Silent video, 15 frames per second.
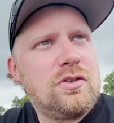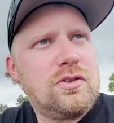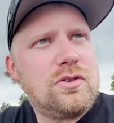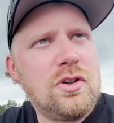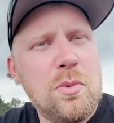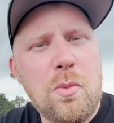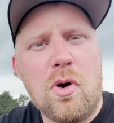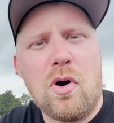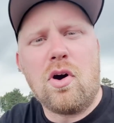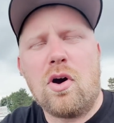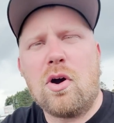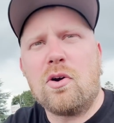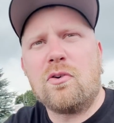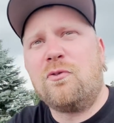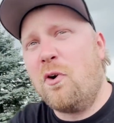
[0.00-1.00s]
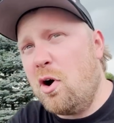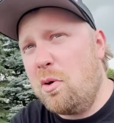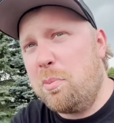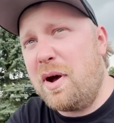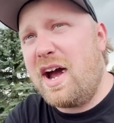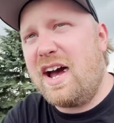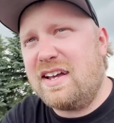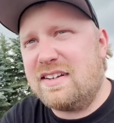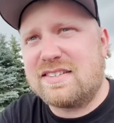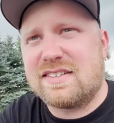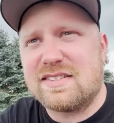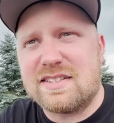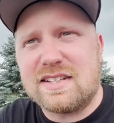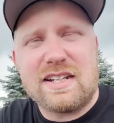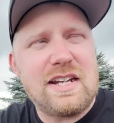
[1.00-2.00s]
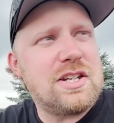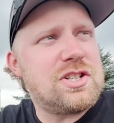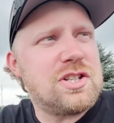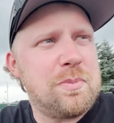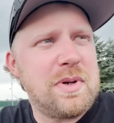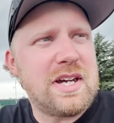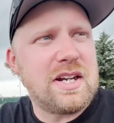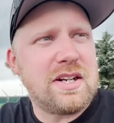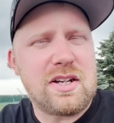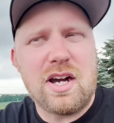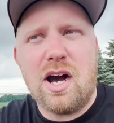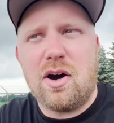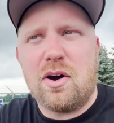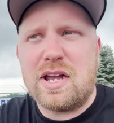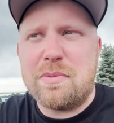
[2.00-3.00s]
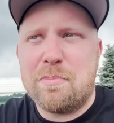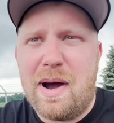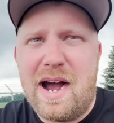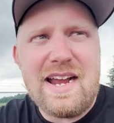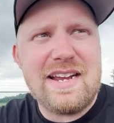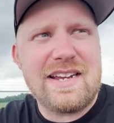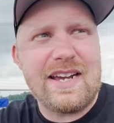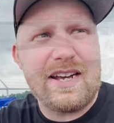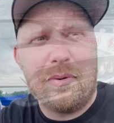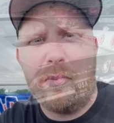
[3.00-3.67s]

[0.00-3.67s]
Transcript: 2 more full passes, and he should be good to go. He might get them